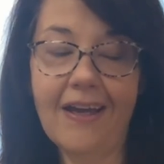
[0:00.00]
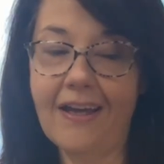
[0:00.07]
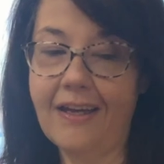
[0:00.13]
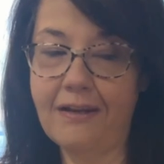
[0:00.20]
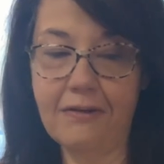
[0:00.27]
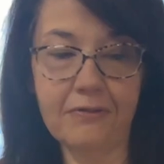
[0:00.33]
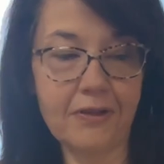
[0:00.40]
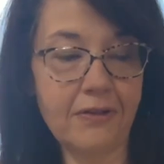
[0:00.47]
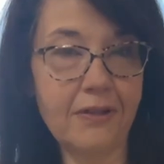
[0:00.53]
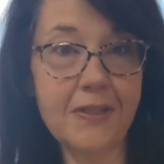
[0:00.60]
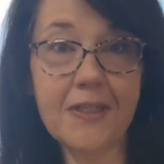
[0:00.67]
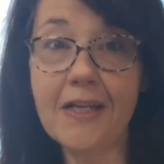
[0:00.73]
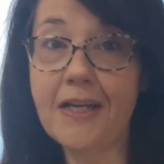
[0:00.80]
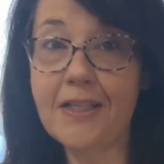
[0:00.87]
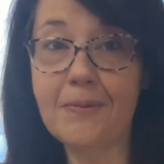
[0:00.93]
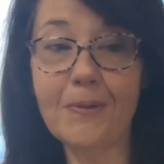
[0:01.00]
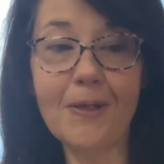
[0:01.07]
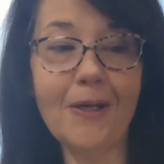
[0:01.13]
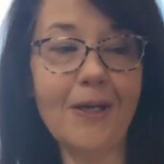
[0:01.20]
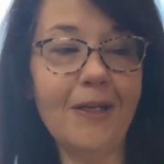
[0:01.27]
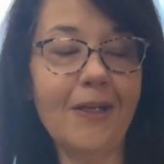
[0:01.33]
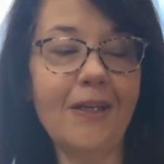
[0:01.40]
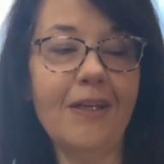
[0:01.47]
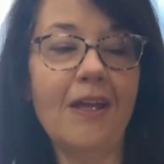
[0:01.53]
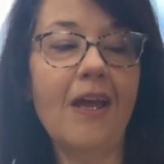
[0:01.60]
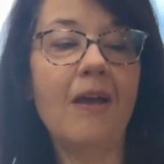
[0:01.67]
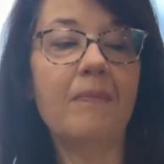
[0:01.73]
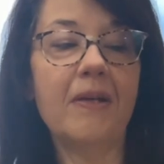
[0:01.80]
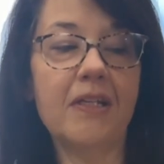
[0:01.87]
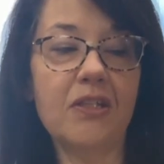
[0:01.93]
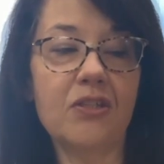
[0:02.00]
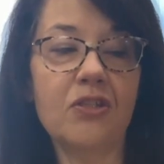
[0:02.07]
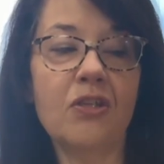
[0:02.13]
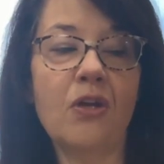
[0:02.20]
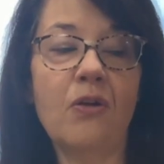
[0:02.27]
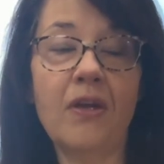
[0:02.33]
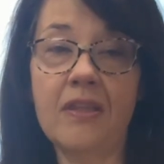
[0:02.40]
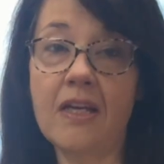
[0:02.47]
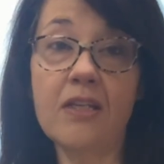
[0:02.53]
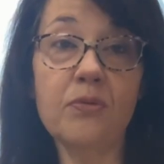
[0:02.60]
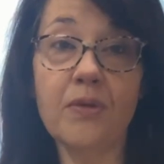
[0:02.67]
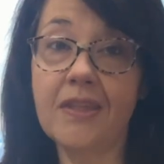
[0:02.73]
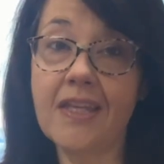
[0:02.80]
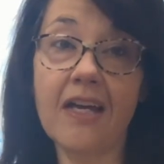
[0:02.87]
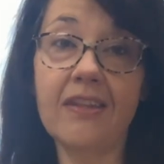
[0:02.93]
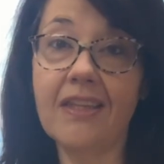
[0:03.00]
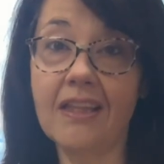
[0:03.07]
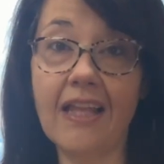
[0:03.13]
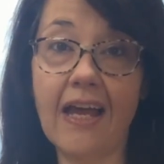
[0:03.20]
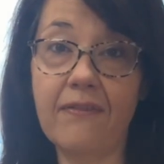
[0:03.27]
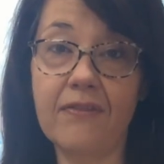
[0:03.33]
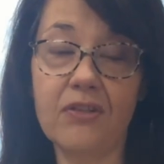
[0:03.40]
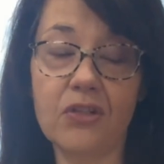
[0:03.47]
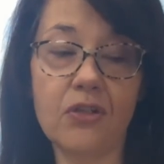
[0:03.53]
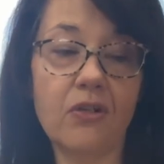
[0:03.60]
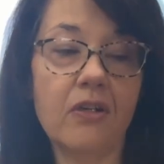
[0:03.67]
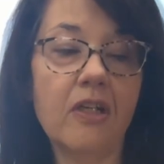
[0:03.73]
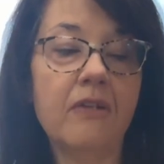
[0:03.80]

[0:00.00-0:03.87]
I don't know the science behind it, but I just know, and that's without the lavender.